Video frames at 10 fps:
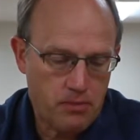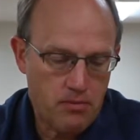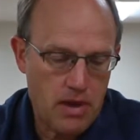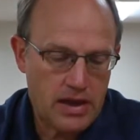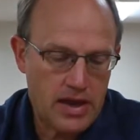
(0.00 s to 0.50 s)

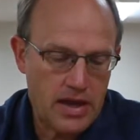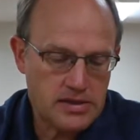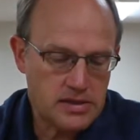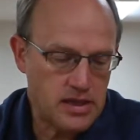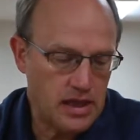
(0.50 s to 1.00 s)
My
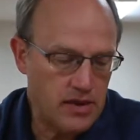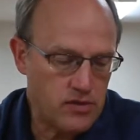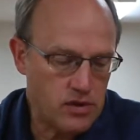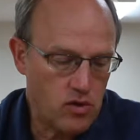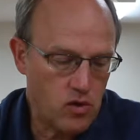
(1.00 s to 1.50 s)
guess is that
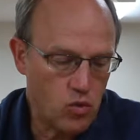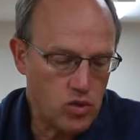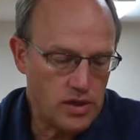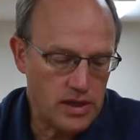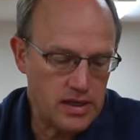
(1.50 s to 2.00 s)
even though the
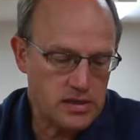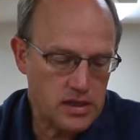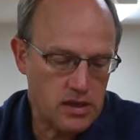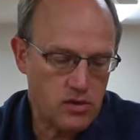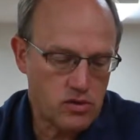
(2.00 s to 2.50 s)
wood is
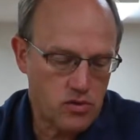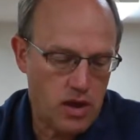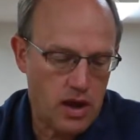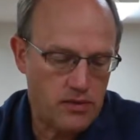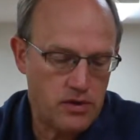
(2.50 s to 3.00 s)
kiln dried,